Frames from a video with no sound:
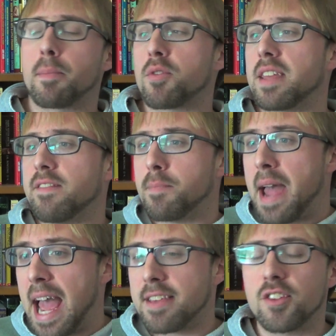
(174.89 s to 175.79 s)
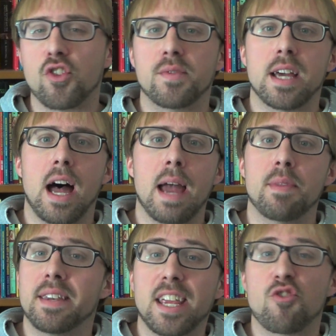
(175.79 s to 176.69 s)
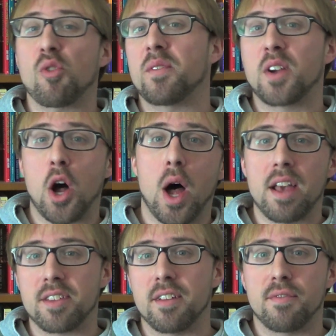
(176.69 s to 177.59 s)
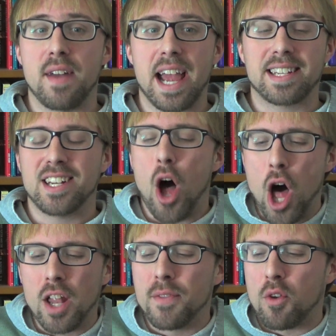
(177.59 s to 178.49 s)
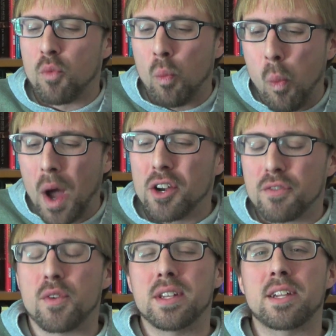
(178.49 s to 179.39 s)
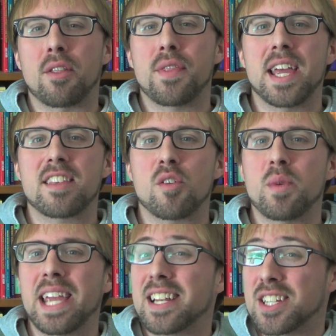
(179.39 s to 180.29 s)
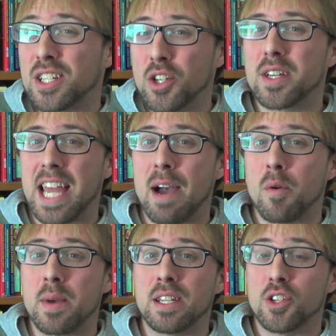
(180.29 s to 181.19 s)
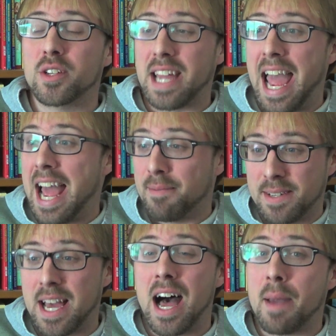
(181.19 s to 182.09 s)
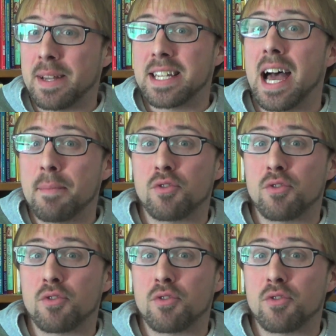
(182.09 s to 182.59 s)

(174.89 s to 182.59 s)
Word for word: the perceived passage of time, the nature of cause and effect, and all of those wonderful little things that we get to to look at when we look at time and time